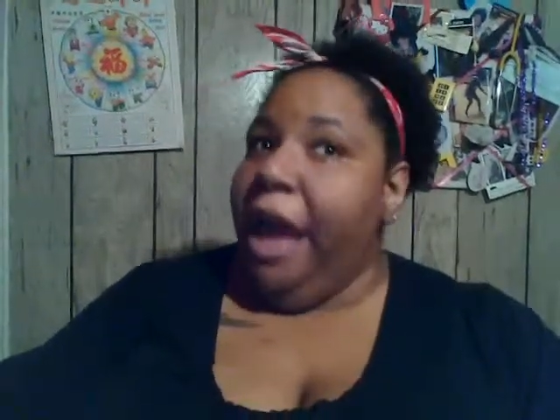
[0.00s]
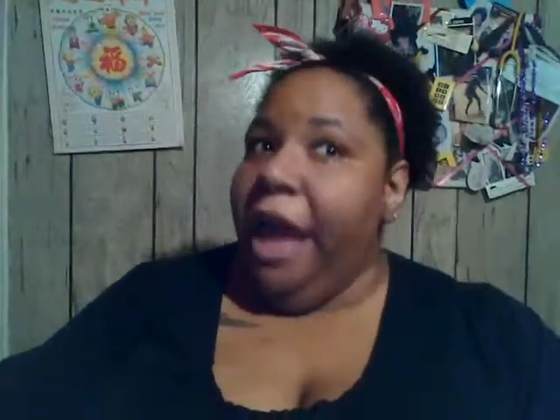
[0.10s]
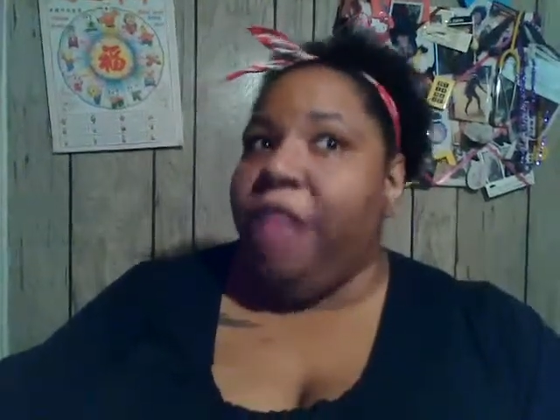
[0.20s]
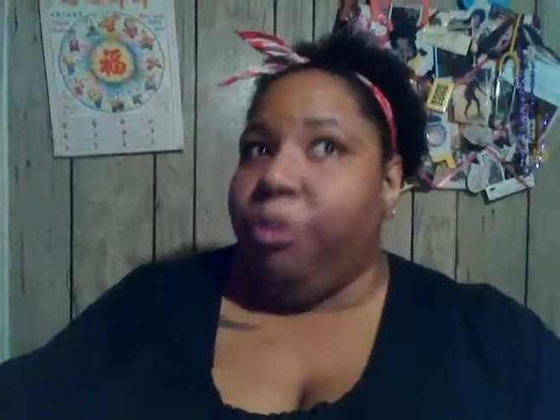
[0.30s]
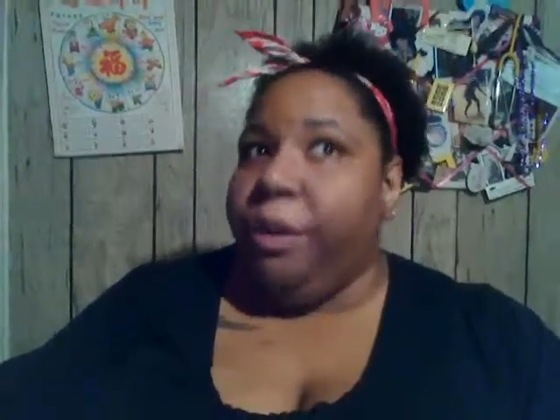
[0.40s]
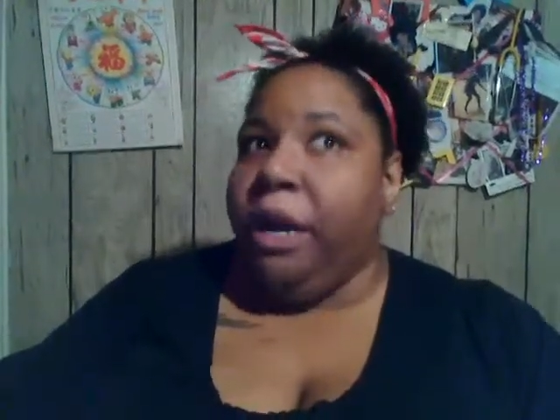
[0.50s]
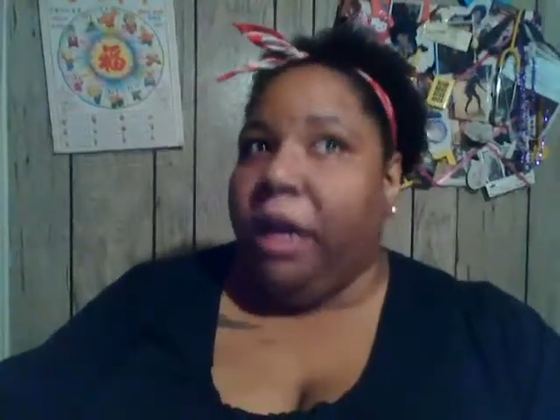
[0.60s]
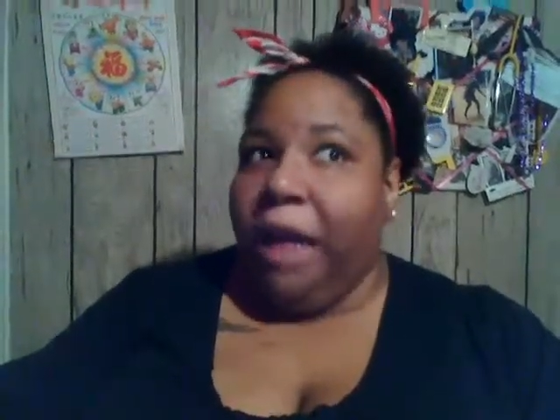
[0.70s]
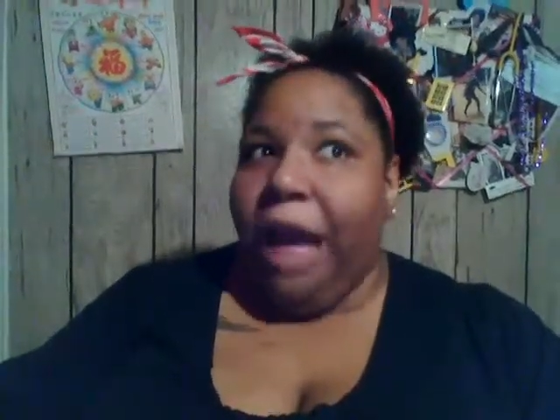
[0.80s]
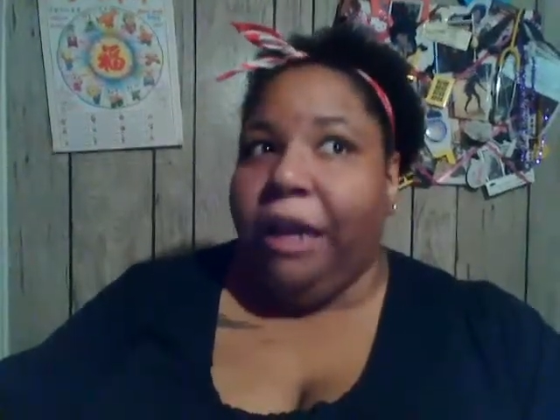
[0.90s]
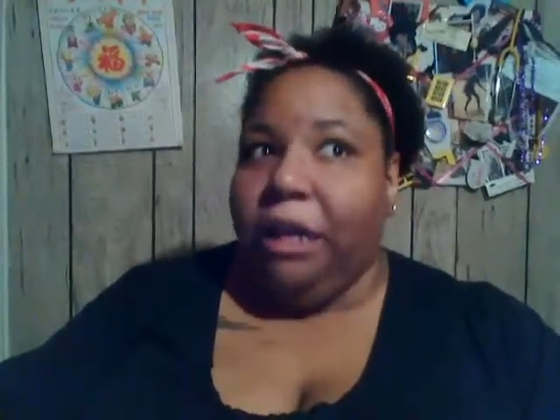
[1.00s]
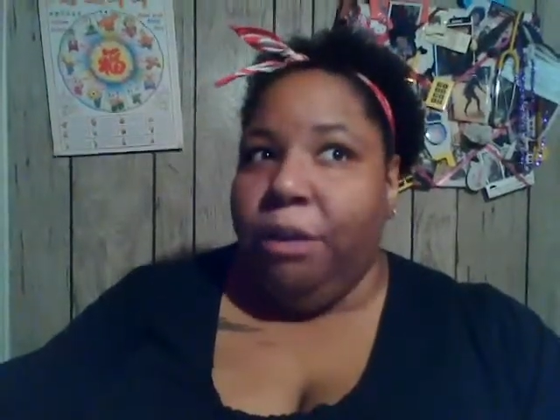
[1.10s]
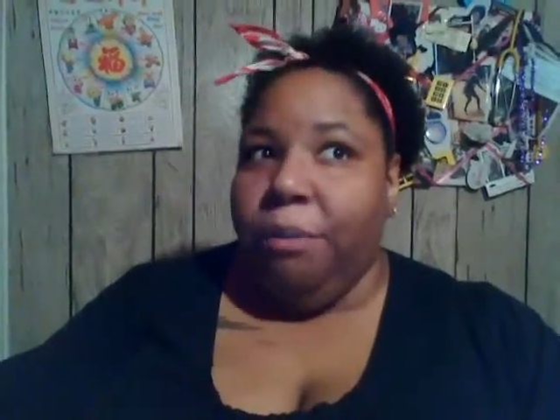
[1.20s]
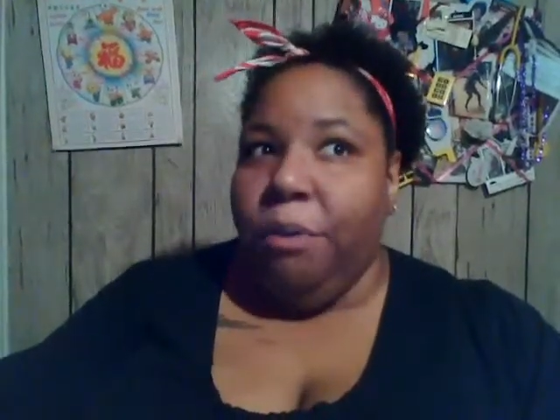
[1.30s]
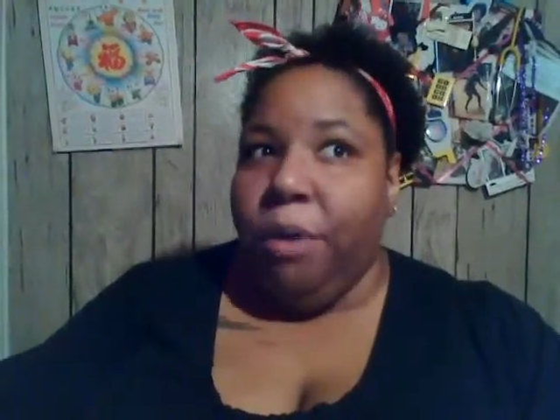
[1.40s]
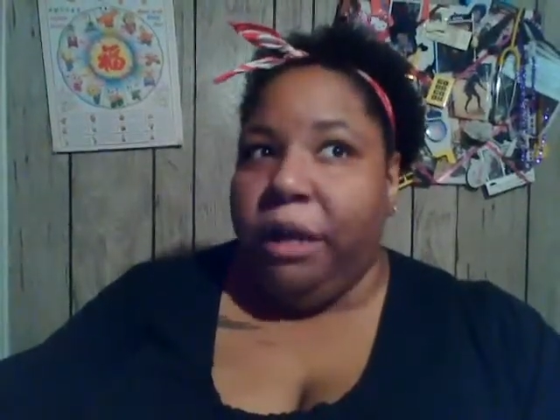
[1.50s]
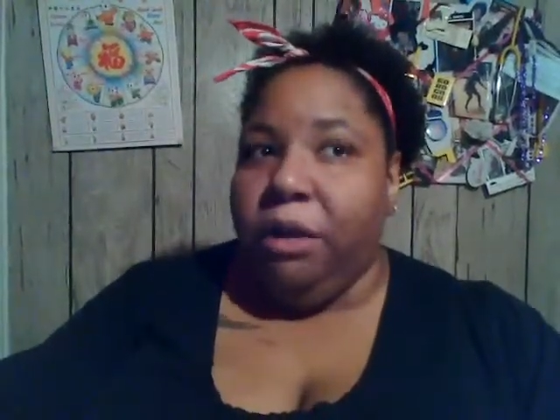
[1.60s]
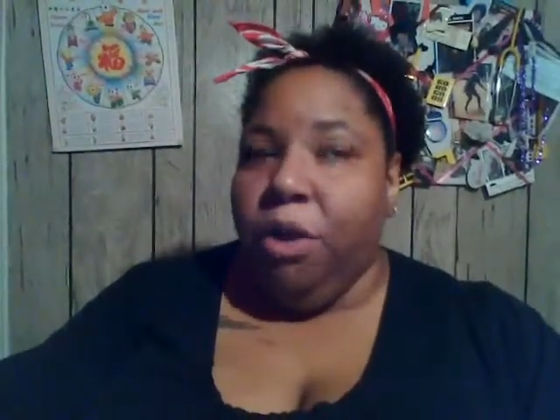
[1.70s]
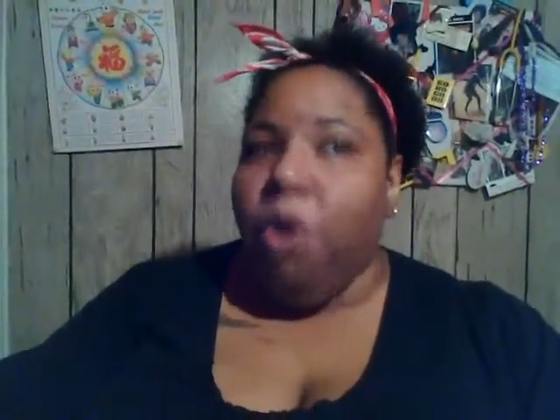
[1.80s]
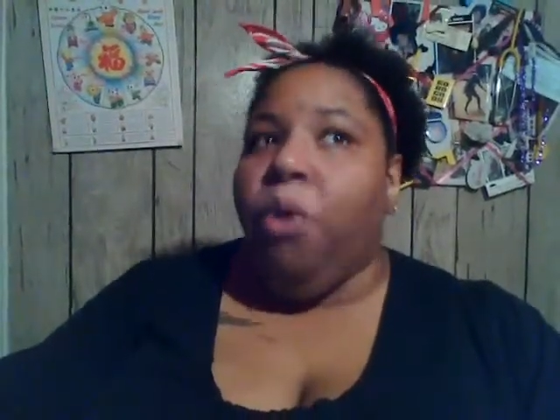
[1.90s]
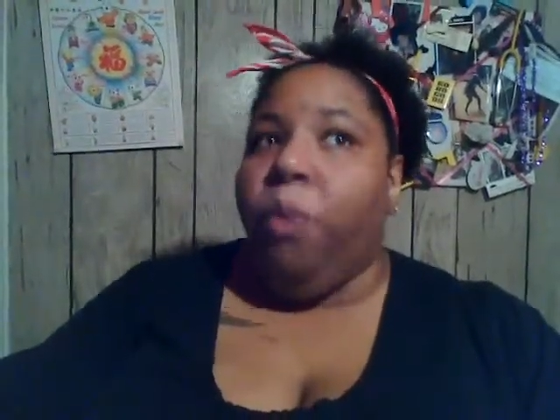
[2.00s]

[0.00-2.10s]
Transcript: at 3 o'clock in the morning